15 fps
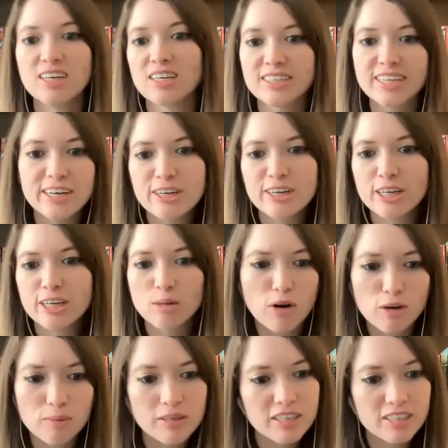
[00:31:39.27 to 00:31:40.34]
tearing it
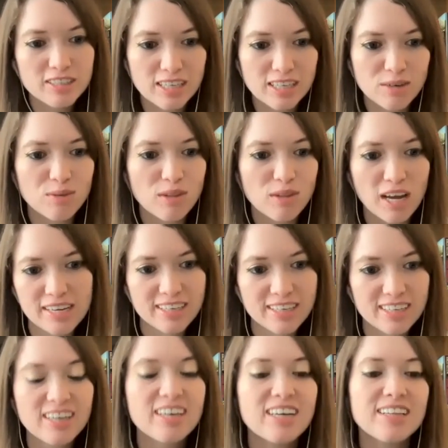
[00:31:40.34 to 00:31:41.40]
apart because they don't like it.